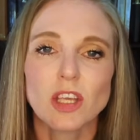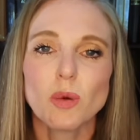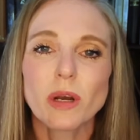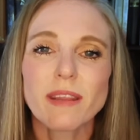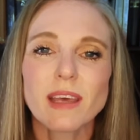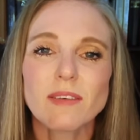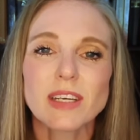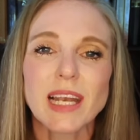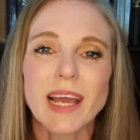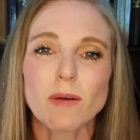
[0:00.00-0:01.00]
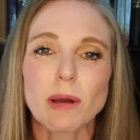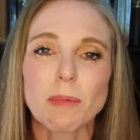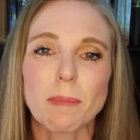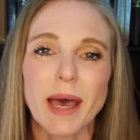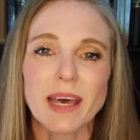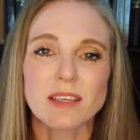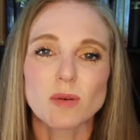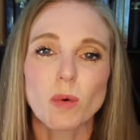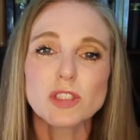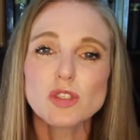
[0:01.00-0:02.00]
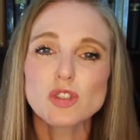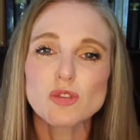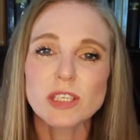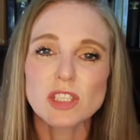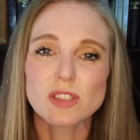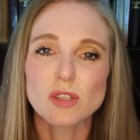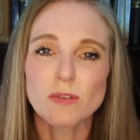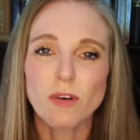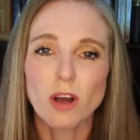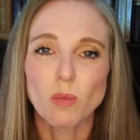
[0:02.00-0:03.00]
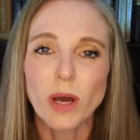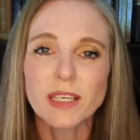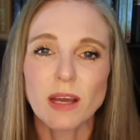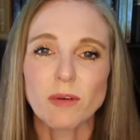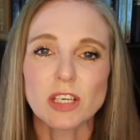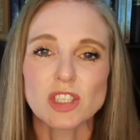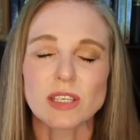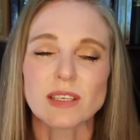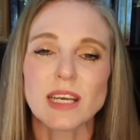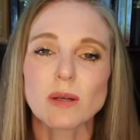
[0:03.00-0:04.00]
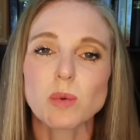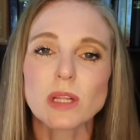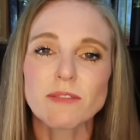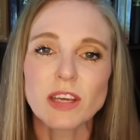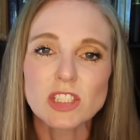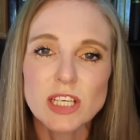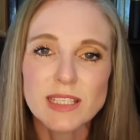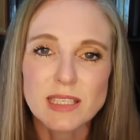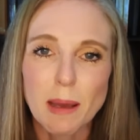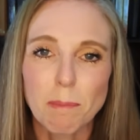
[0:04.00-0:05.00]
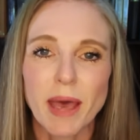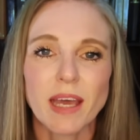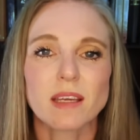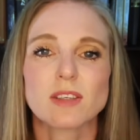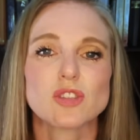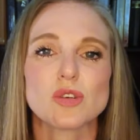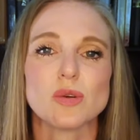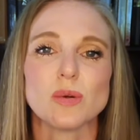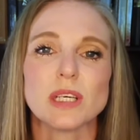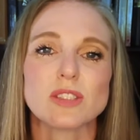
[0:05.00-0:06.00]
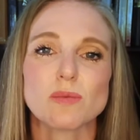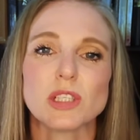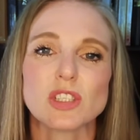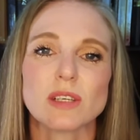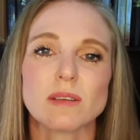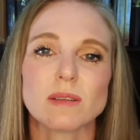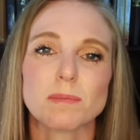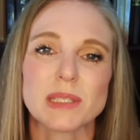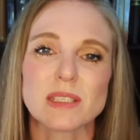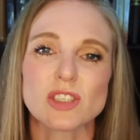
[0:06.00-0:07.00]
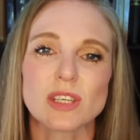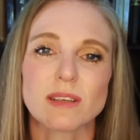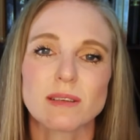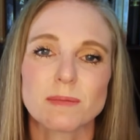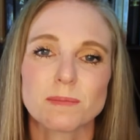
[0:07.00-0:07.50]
You want to think of it like a rubber band. Once you stretch it too far in one direction, it will eventually snap back to its original position.